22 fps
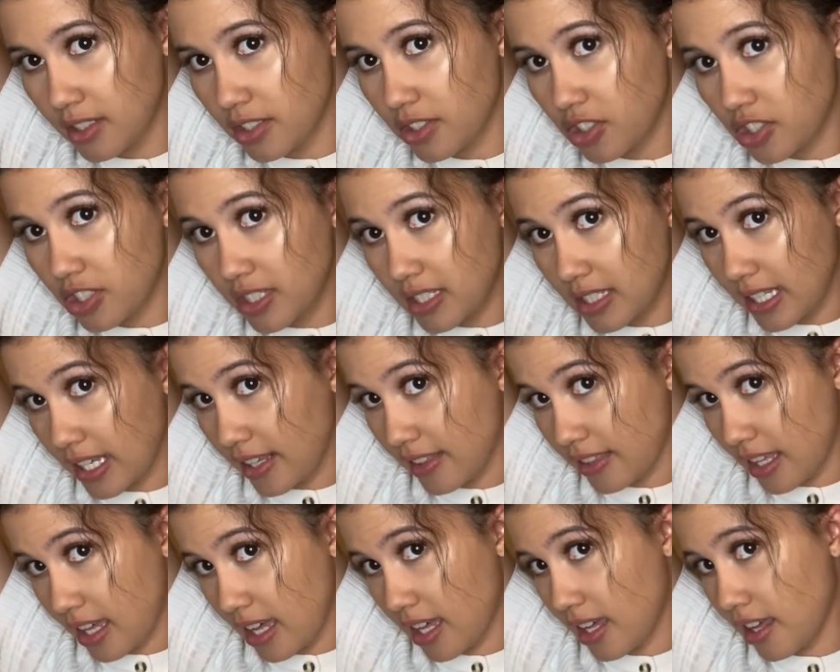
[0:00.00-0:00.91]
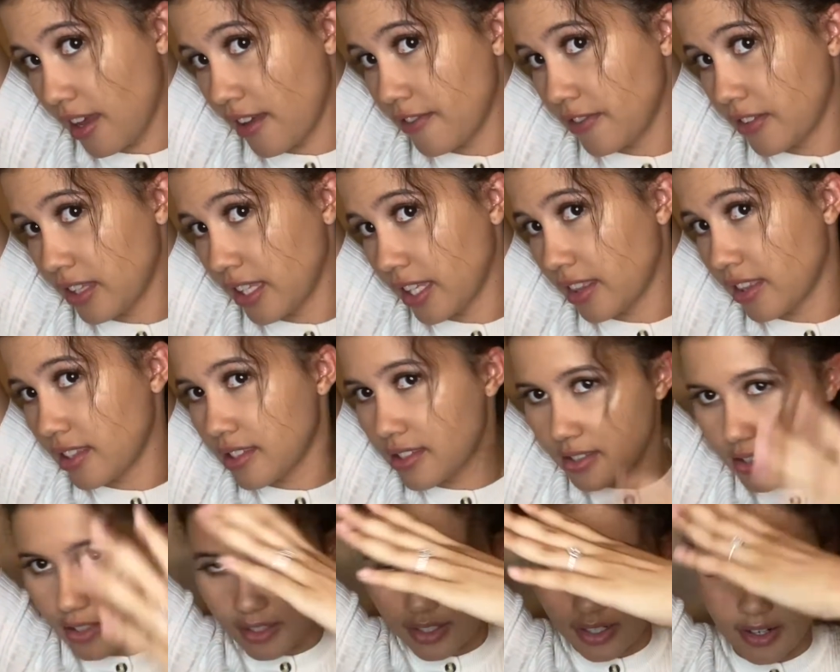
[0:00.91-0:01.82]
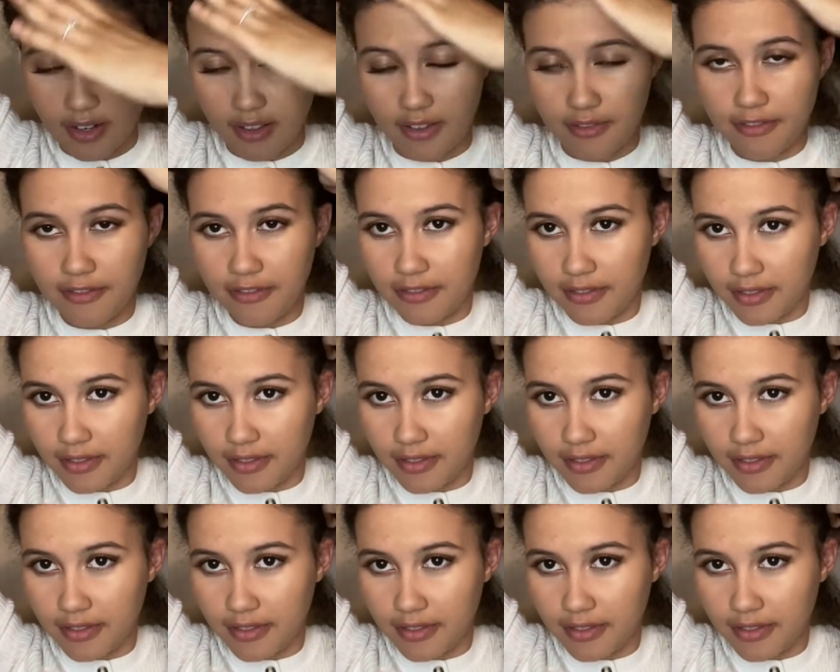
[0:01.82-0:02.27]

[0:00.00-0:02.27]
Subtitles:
just like that. I feel like this is good enough.